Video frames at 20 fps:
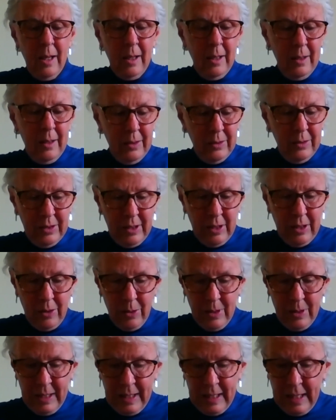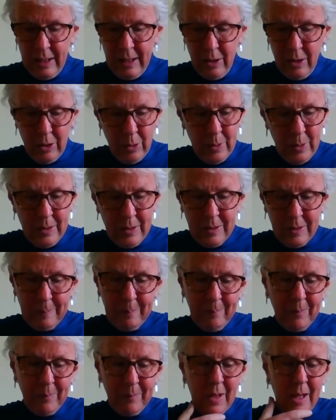So again, I'll quote,
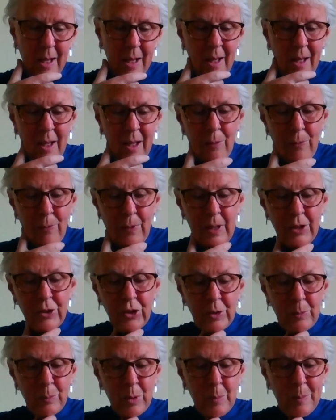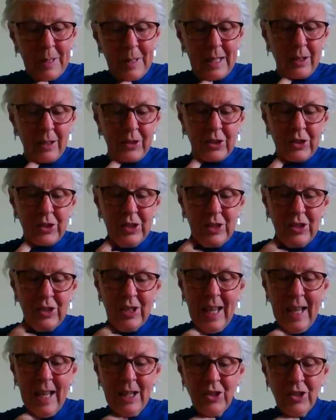aversion propels us into
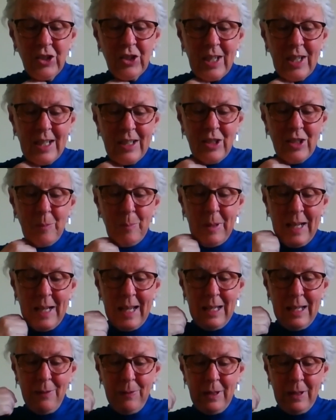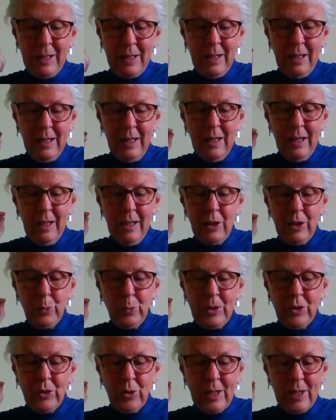agitated behavior as we
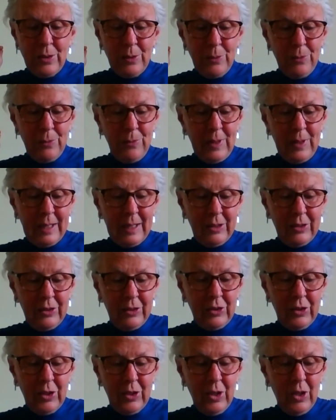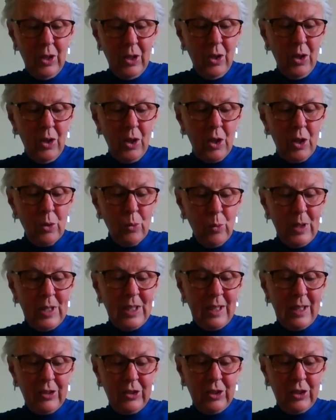try to fix or rid
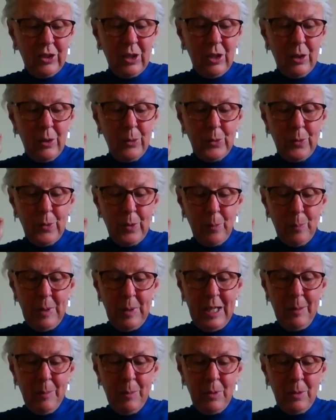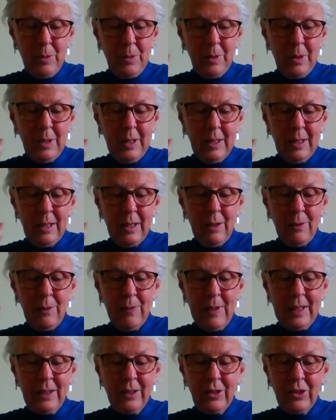ourselves of the people,
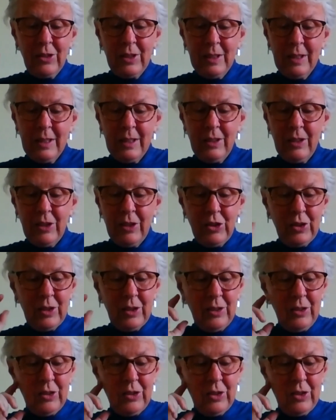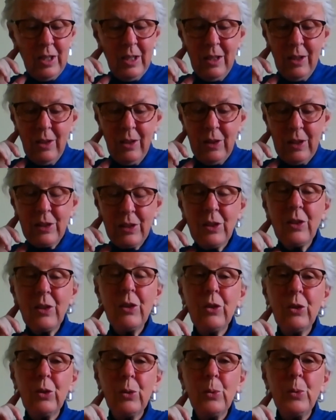events, and conditions that are the
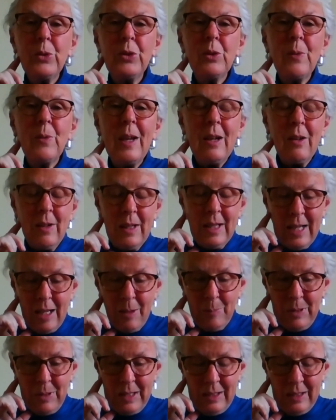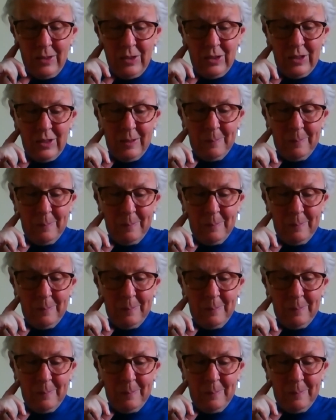source of our unhappiness.